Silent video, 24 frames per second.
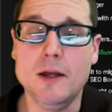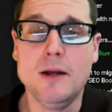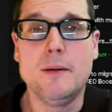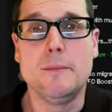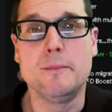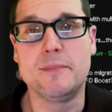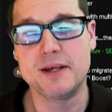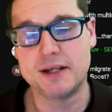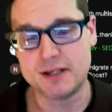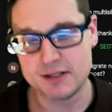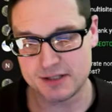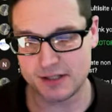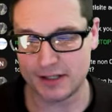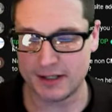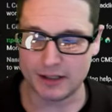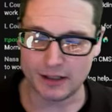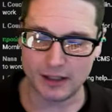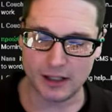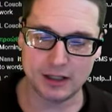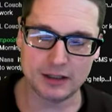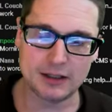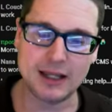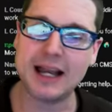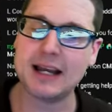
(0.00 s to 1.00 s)
Because in
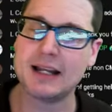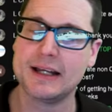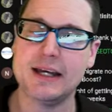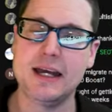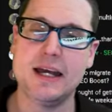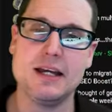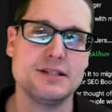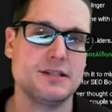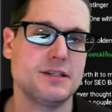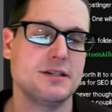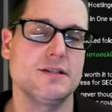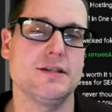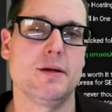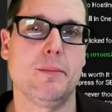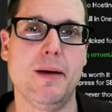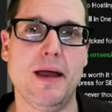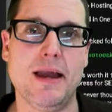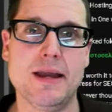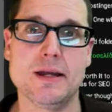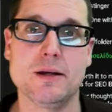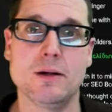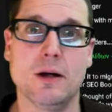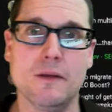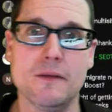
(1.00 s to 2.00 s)
a lot of cases,
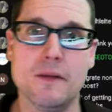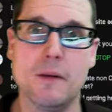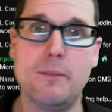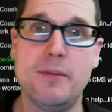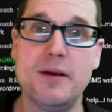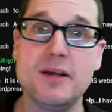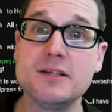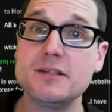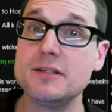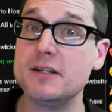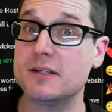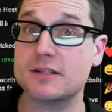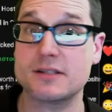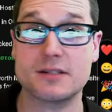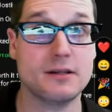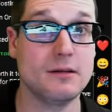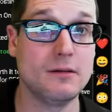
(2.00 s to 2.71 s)
depending on the business,